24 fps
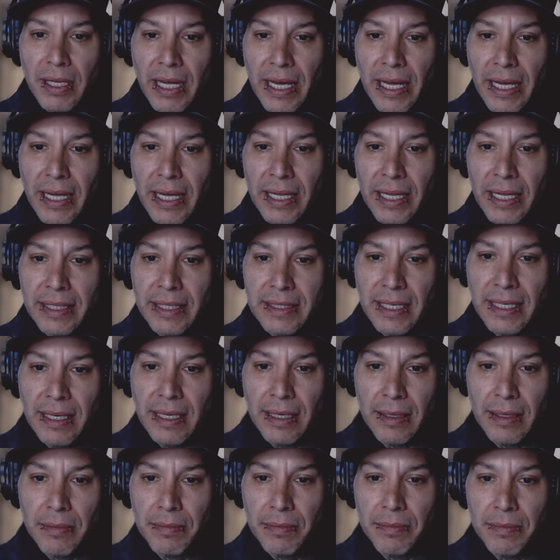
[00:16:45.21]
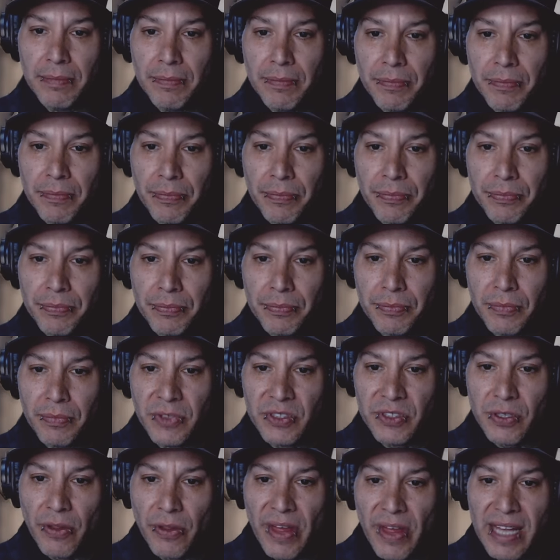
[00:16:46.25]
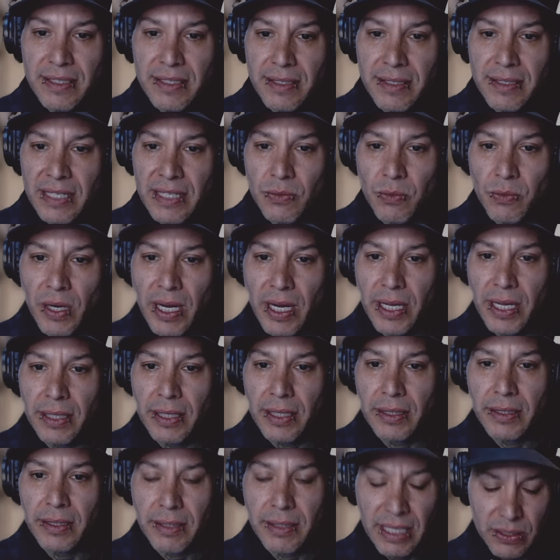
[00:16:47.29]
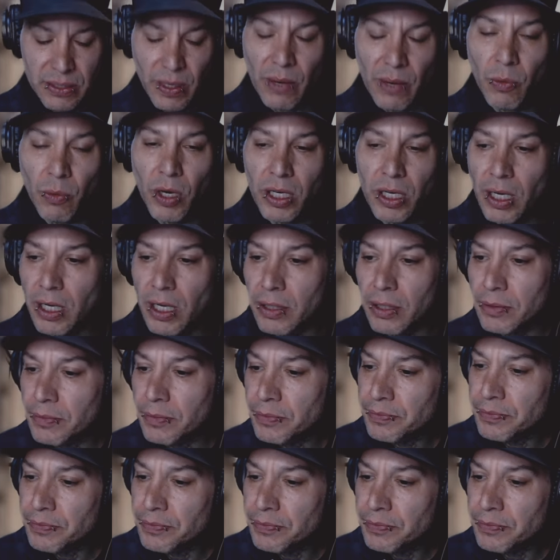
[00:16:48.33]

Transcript: And um, so that that's what I that's what I work on.